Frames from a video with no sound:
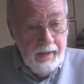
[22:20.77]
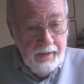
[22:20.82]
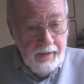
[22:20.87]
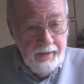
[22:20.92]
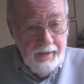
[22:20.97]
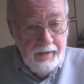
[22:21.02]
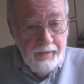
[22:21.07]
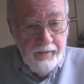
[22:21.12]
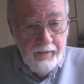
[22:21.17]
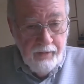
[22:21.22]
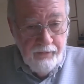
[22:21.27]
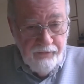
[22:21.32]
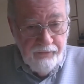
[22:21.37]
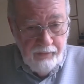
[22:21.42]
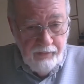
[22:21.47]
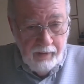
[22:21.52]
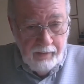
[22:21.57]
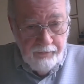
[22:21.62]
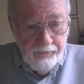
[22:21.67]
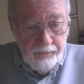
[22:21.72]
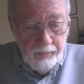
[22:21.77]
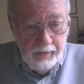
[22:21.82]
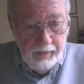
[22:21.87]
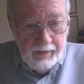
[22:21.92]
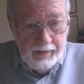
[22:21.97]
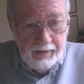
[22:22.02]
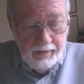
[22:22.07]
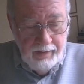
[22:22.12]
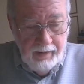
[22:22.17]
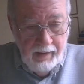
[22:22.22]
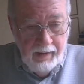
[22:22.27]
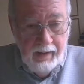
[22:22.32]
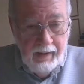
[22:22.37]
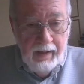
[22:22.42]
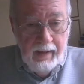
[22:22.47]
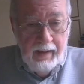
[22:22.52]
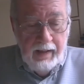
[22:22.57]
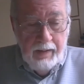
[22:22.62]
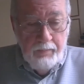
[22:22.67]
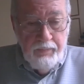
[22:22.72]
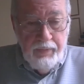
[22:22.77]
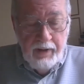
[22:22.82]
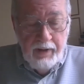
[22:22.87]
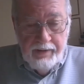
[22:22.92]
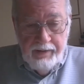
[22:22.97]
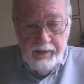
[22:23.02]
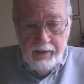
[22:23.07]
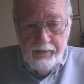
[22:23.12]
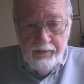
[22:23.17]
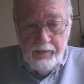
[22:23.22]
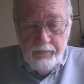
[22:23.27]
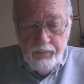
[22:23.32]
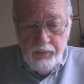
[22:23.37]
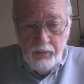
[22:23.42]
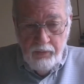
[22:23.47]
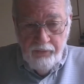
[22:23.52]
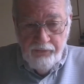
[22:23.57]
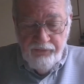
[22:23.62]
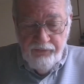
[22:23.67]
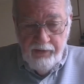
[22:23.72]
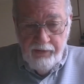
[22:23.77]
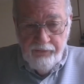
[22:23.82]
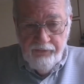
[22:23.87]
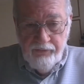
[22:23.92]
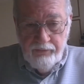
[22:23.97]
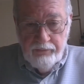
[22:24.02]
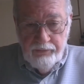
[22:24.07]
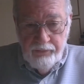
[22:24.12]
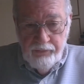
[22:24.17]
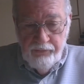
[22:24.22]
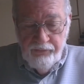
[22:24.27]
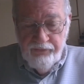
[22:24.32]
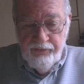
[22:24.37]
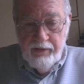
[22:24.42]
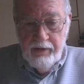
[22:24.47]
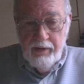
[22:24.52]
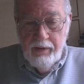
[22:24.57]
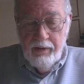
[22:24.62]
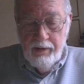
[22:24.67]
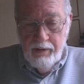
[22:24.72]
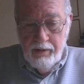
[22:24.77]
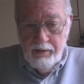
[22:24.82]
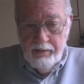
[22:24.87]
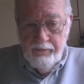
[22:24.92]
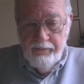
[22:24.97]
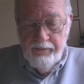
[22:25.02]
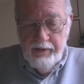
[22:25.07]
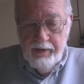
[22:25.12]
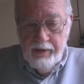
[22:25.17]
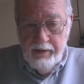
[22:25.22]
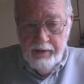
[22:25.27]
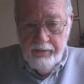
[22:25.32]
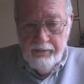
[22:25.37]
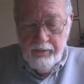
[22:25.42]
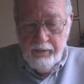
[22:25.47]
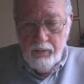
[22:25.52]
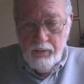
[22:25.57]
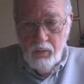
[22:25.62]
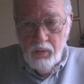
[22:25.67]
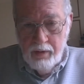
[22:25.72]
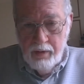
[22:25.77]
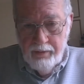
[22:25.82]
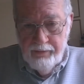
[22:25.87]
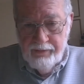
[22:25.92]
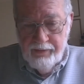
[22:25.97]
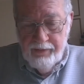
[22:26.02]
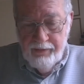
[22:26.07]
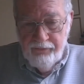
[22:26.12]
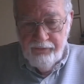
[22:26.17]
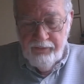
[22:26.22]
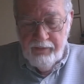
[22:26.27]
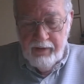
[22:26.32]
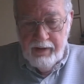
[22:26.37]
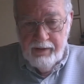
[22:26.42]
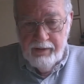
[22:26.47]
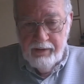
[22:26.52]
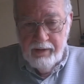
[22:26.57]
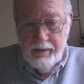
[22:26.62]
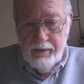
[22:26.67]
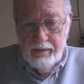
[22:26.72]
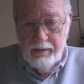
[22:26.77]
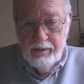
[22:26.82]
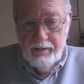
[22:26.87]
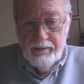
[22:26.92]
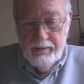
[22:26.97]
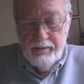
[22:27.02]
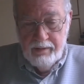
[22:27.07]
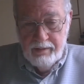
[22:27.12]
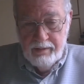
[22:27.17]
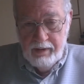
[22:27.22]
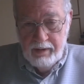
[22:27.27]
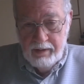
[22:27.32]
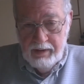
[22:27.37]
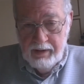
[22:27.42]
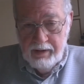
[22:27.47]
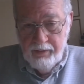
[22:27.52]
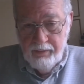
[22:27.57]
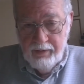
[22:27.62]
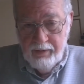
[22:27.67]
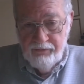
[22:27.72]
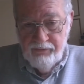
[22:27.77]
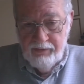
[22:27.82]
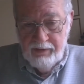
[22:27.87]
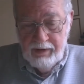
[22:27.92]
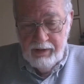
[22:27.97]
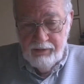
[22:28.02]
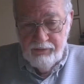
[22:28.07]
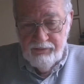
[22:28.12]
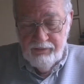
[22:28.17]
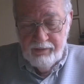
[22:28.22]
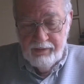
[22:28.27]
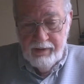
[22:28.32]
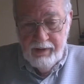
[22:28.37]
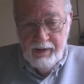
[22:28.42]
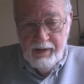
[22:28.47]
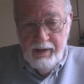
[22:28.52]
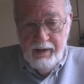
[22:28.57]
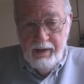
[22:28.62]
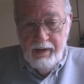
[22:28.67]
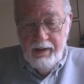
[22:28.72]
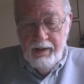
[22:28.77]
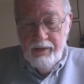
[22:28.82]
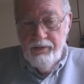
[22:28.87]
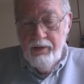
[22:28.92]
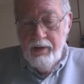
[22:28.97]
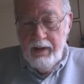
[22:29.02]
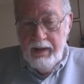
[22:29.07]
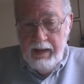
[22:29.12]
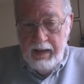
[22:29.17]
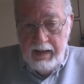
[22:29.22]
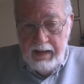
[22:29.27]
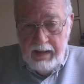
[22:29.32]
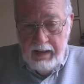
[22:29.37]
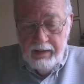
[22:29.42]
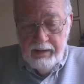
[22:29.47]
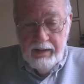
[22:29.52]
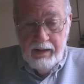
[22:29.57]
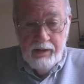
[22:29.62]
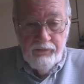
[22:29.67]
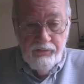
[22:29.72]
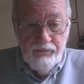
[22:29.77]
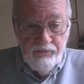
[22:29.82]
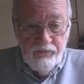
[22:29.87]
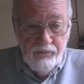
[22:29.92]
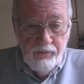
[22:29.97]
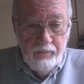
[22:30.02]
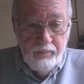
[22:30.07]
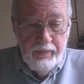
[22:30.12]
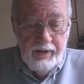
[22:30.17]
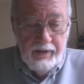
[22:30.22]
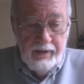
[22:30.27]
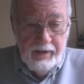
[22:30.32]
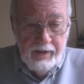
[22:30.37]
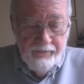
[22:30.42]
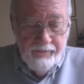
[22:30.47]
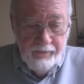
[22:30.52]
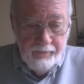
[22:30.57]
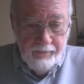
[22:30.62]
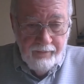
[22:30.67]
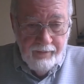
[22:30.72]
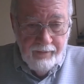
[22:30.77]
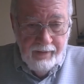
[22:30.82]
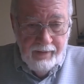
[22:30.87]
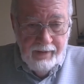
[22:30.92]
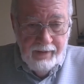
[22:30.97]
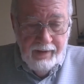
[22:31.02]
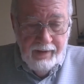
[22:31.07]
getting their job training, but in the process losing all of the other qualities that a higher education can and should be given.